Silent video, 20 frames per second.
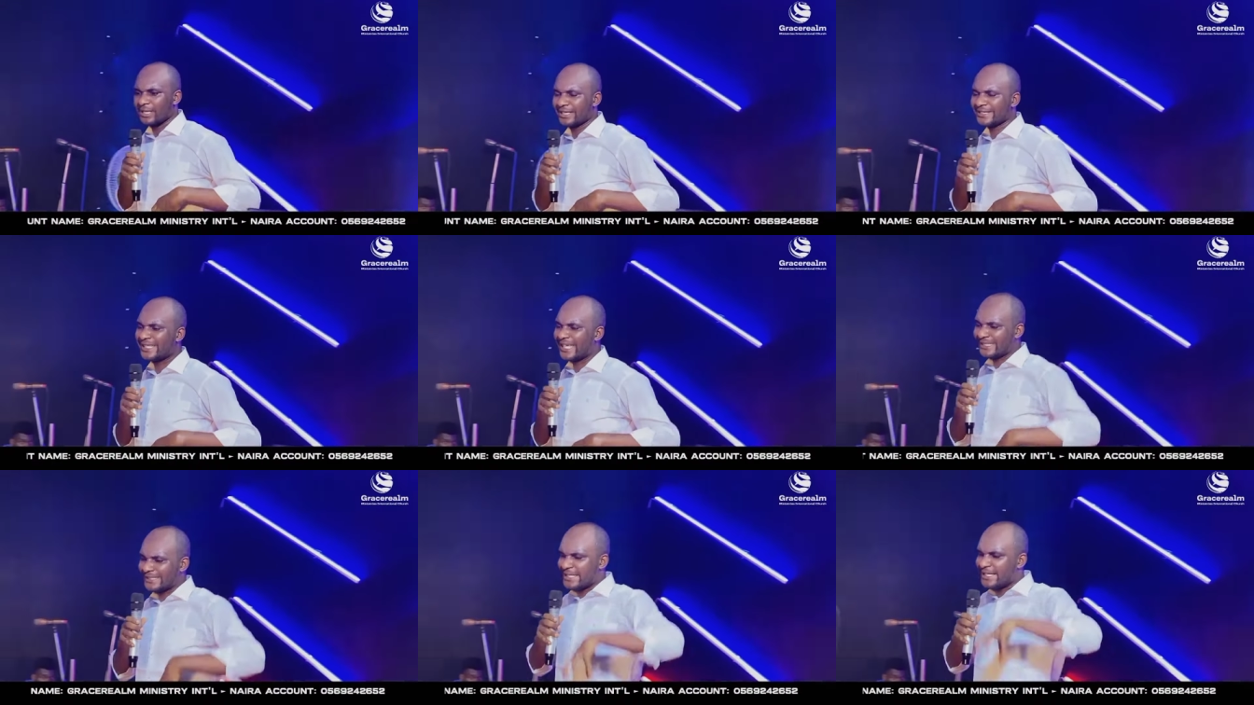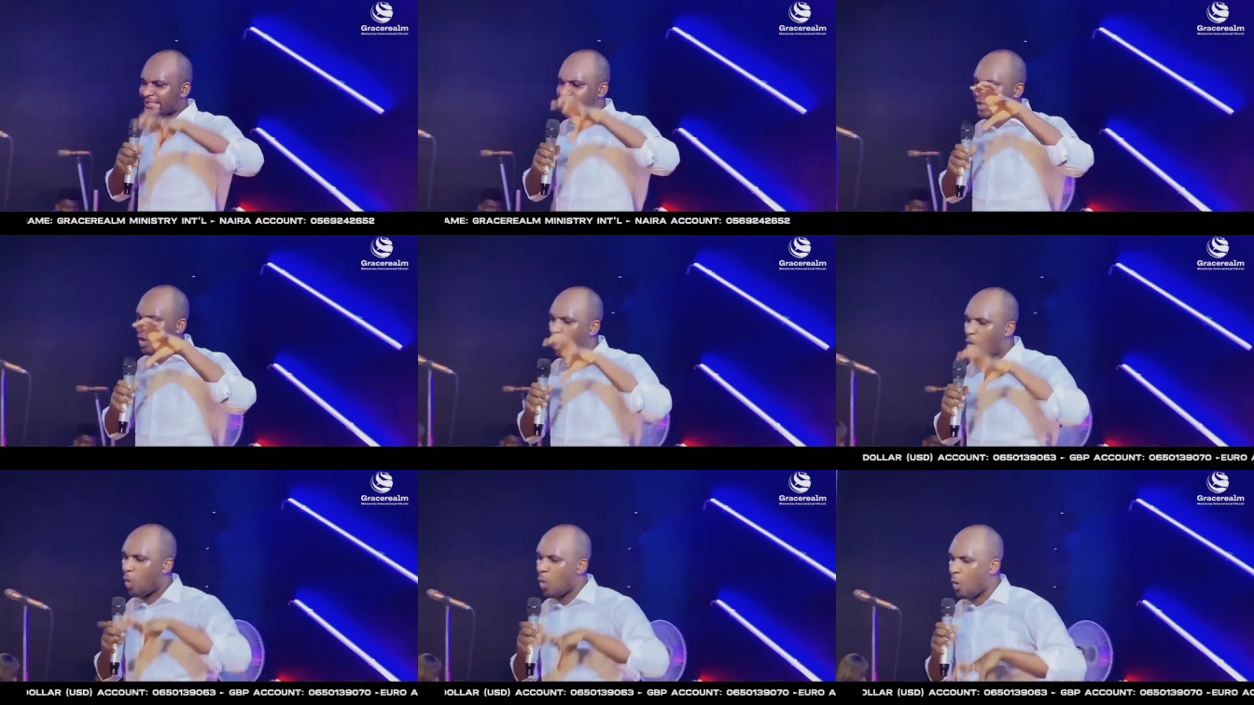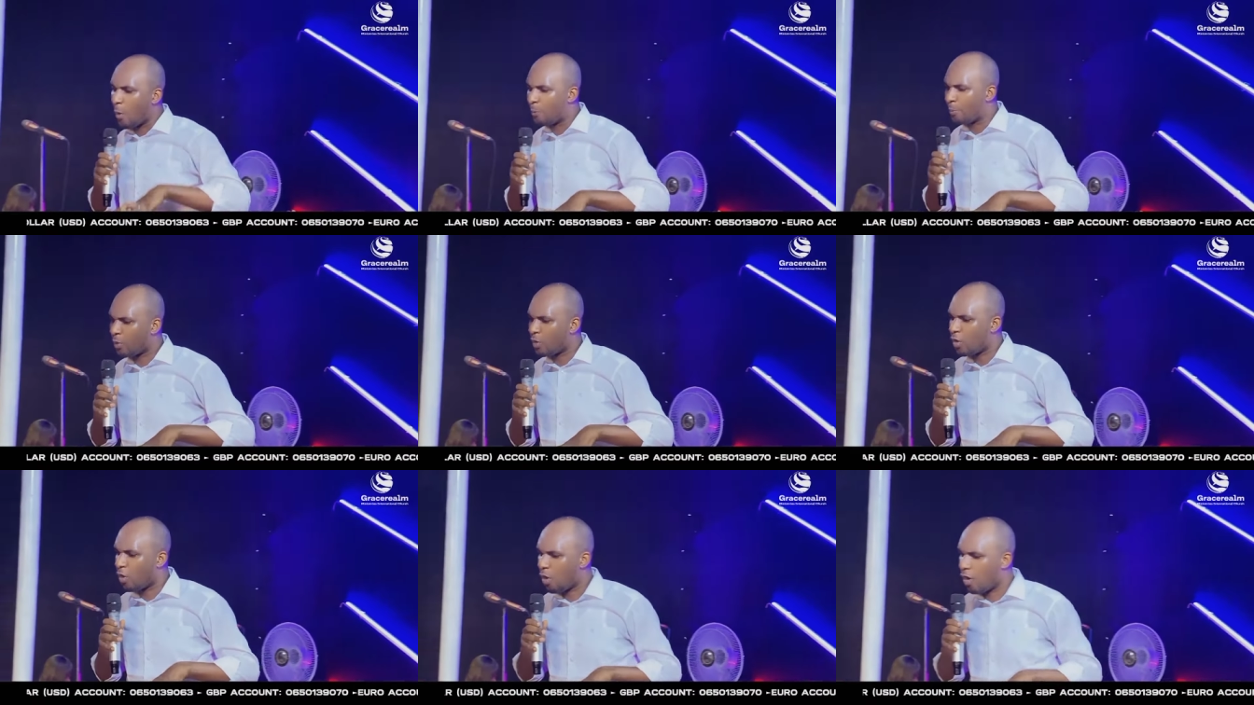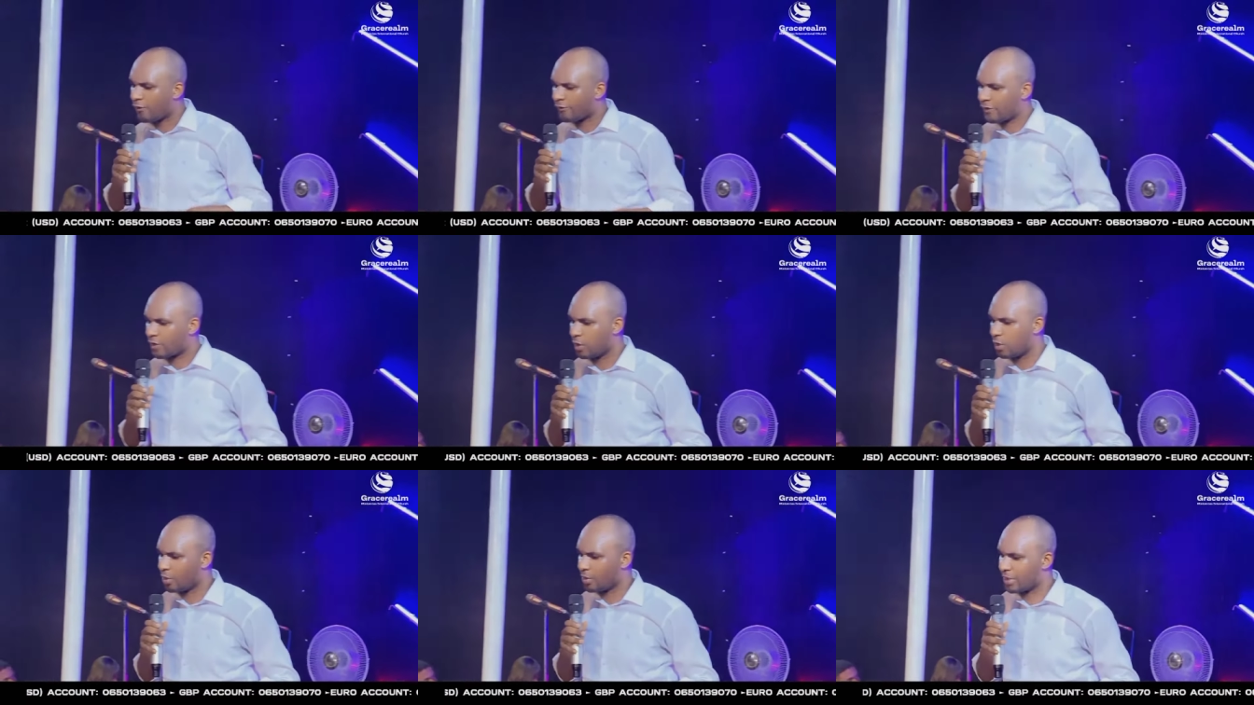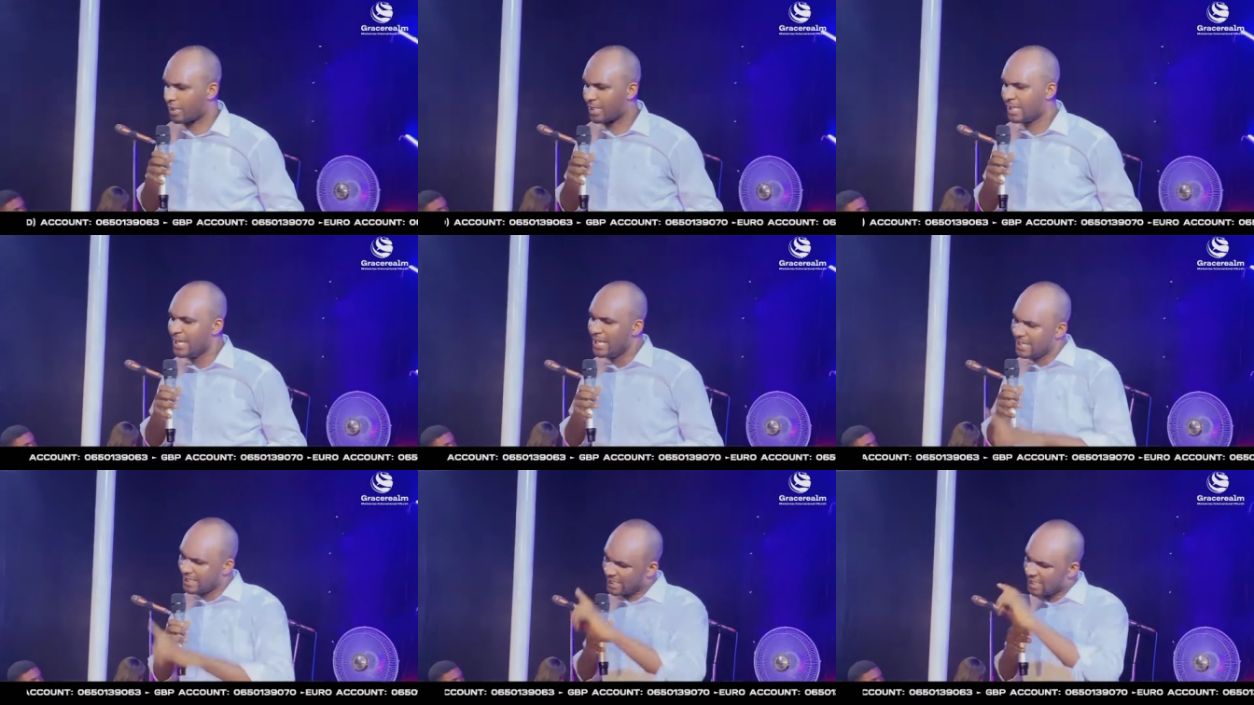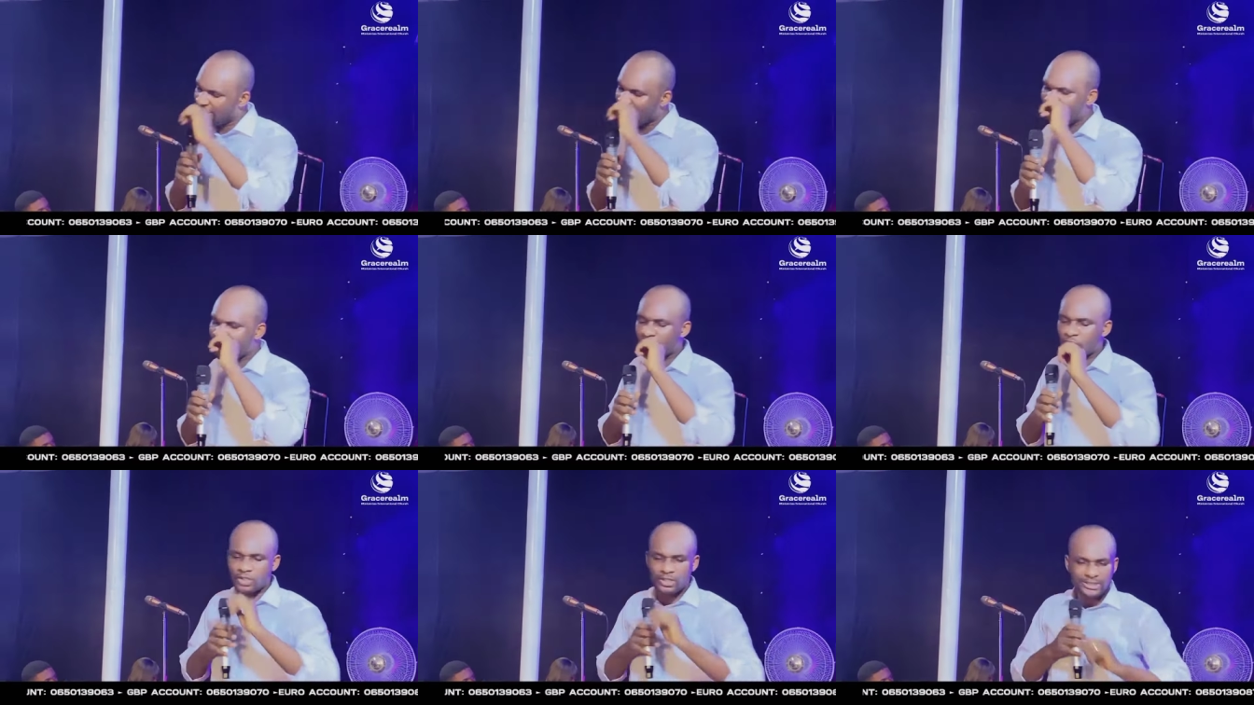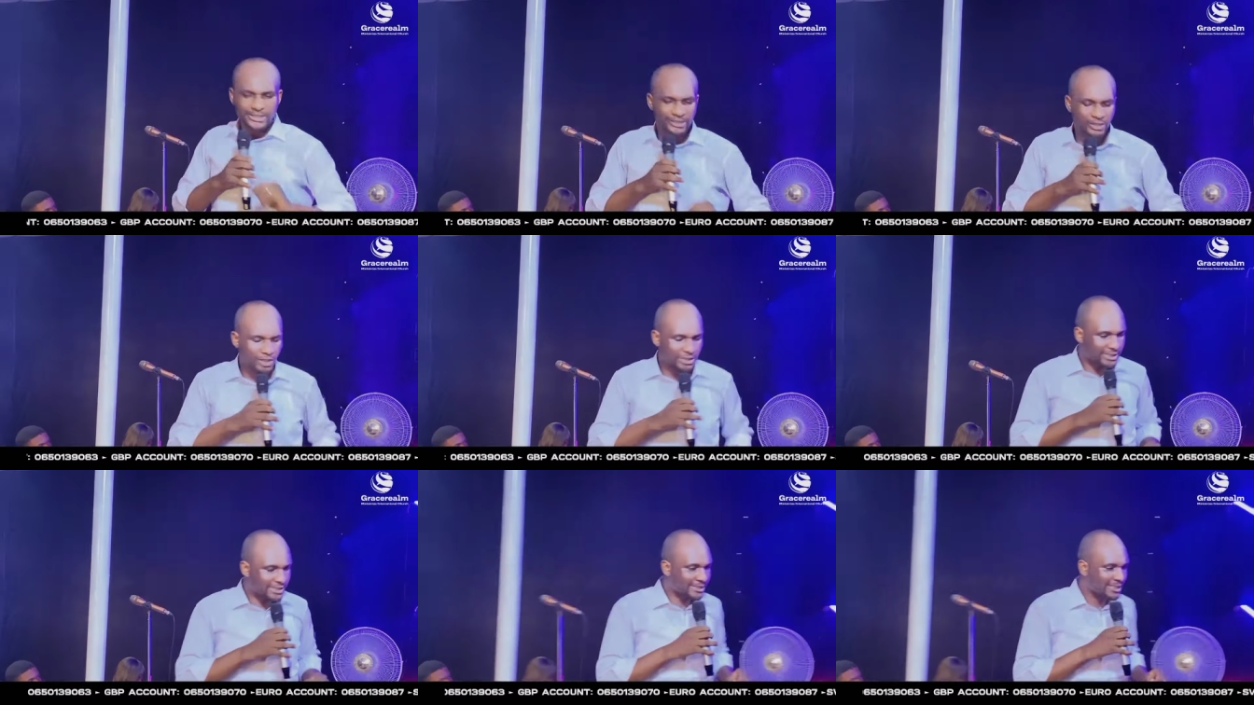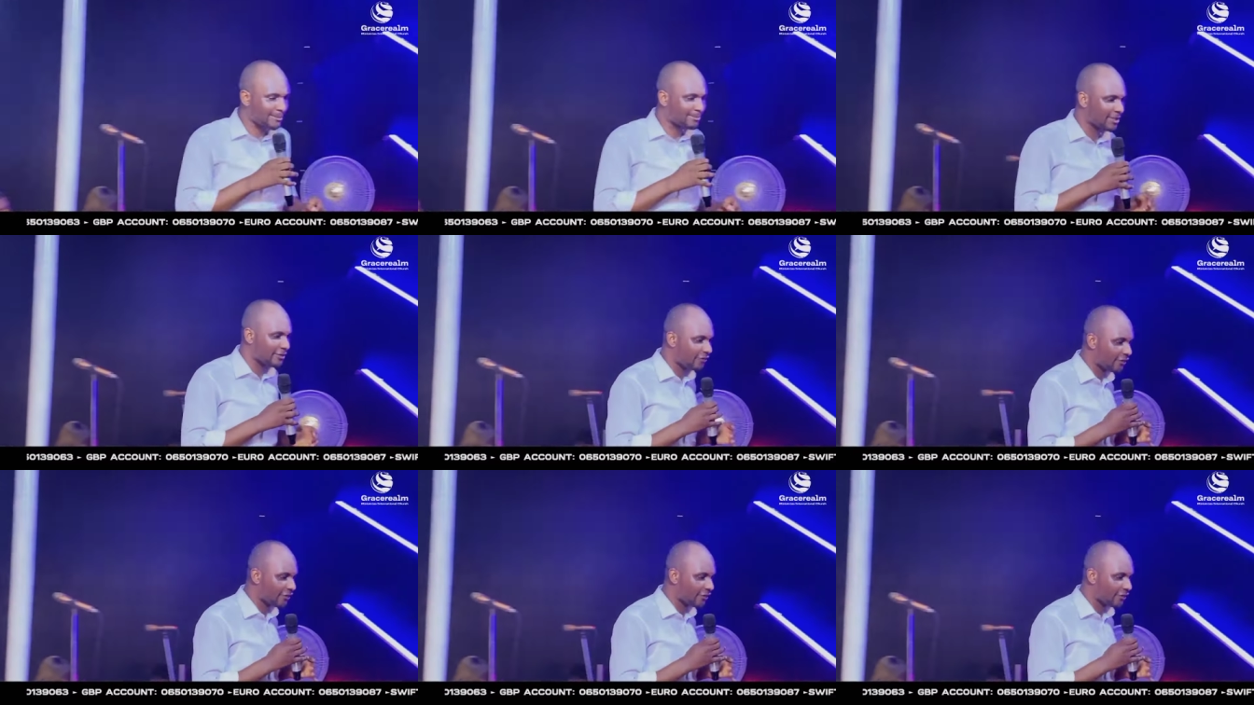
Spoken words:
That is the hope of glory. Give me John, Judges chapter